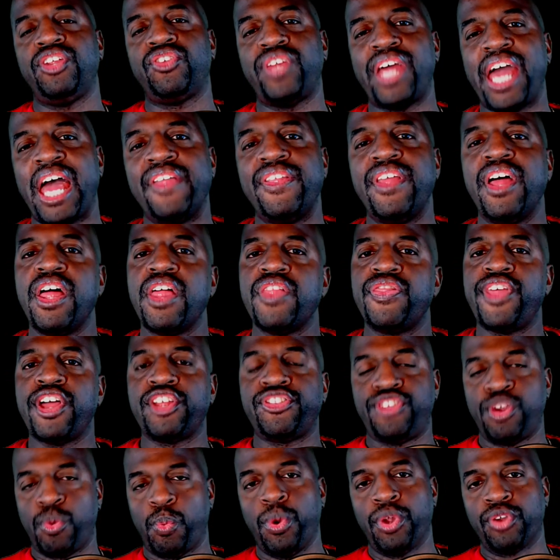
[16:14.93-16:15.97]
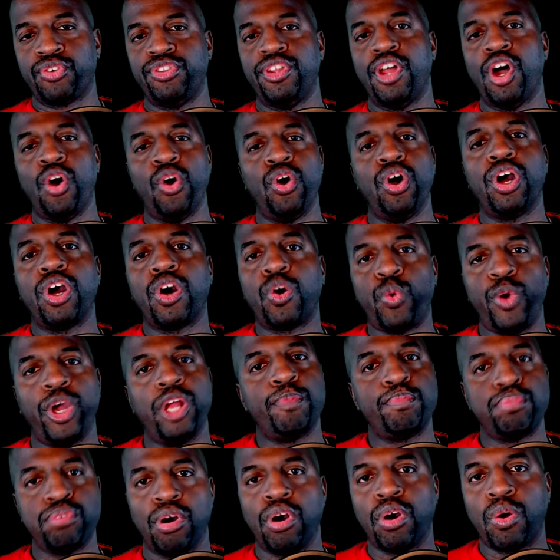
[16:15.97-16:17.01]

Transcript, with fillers: said that there was no quid pro